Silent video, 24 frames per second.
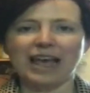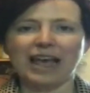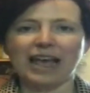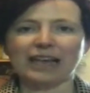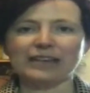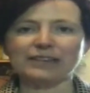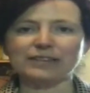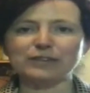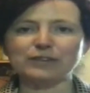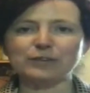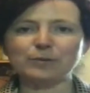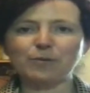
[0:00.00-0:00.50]

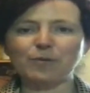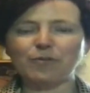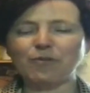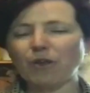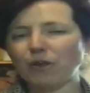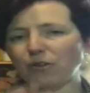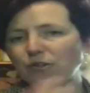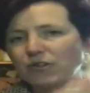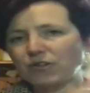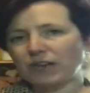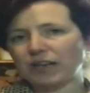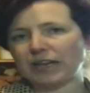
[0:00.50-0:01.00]
And some of
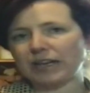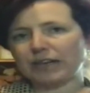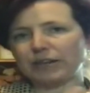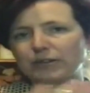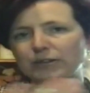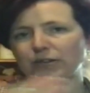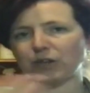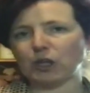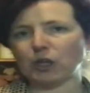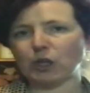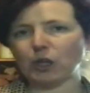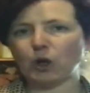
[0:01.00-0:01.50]
those
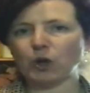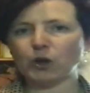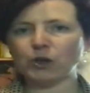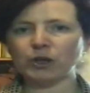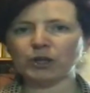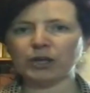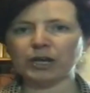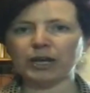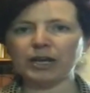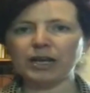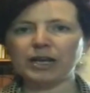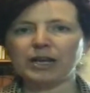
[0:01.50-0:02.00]
cycles are
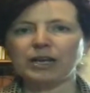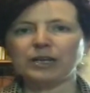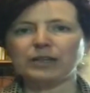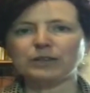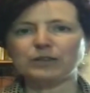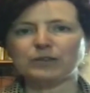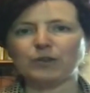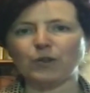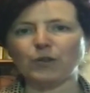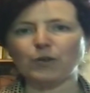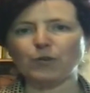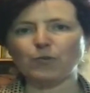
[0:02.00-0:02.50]
longer.
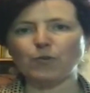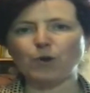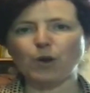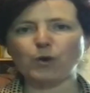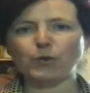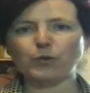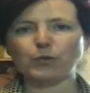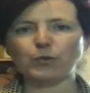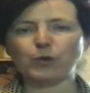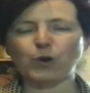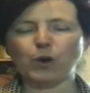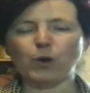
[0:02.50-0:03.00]
So the
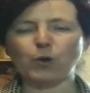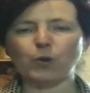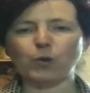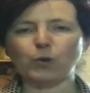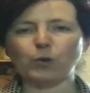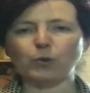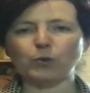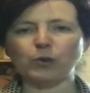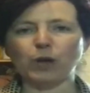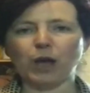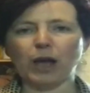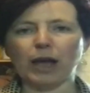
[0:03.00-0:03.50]
rose
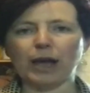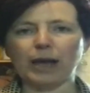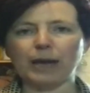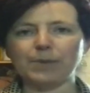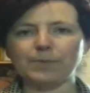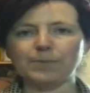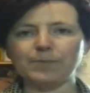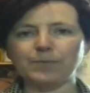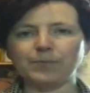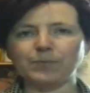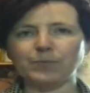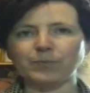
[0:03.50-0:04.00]
gold,
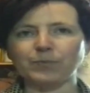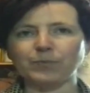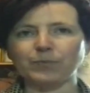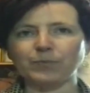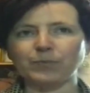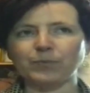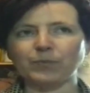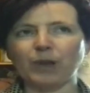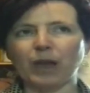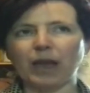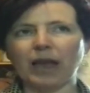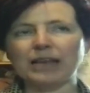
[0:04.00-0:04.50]

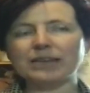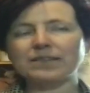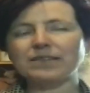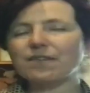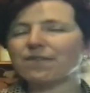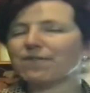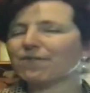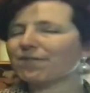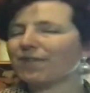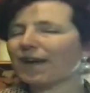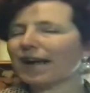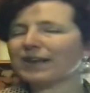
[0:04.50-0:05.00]
as a
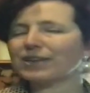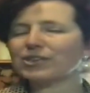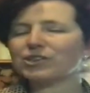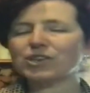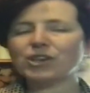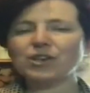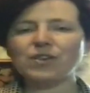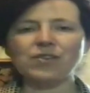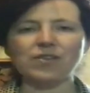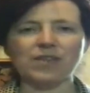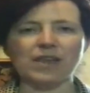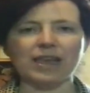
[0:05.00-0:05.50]

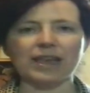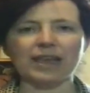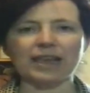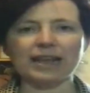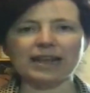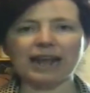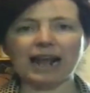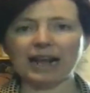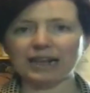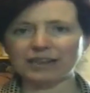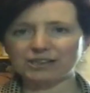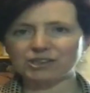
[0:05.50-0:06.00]
fashion thing,
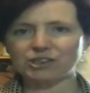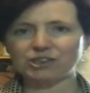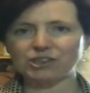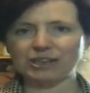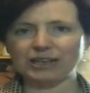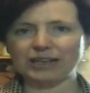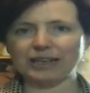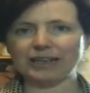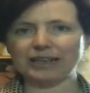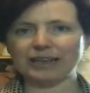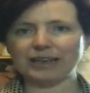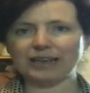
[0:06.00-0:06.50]

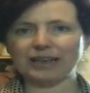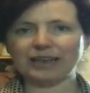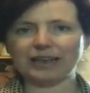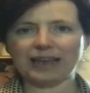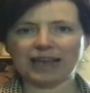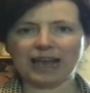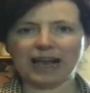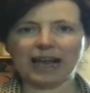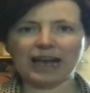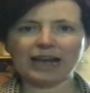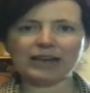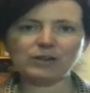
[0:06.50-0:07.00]
it
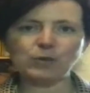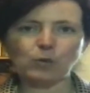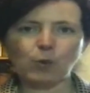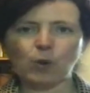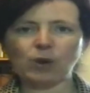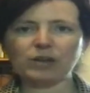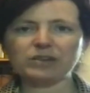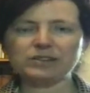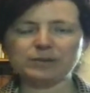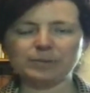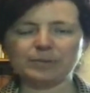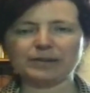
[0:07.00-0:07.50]
had
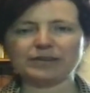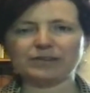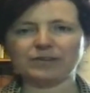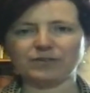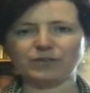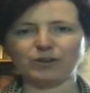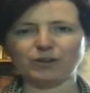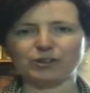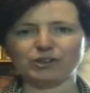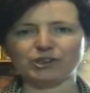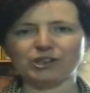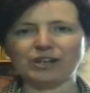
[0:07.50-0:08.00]
quite a bit of
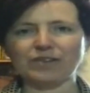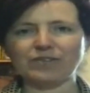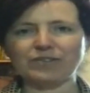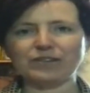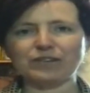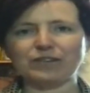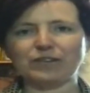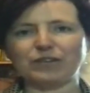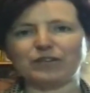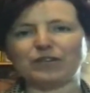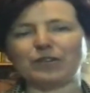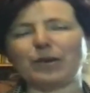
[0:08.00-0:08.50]

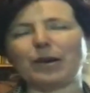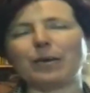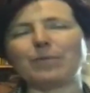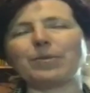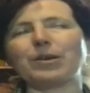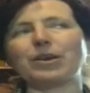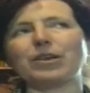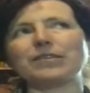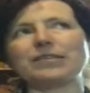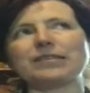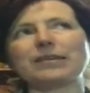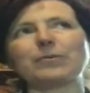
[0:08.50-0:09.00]
longevity to it,
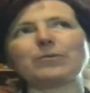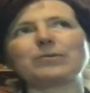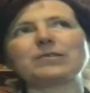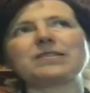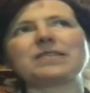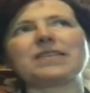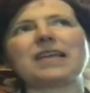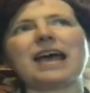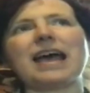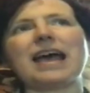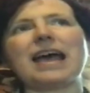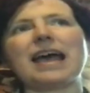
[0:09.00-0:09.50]
because it was
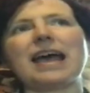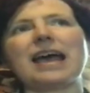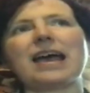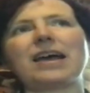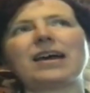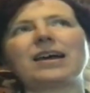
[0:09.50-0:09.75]
there.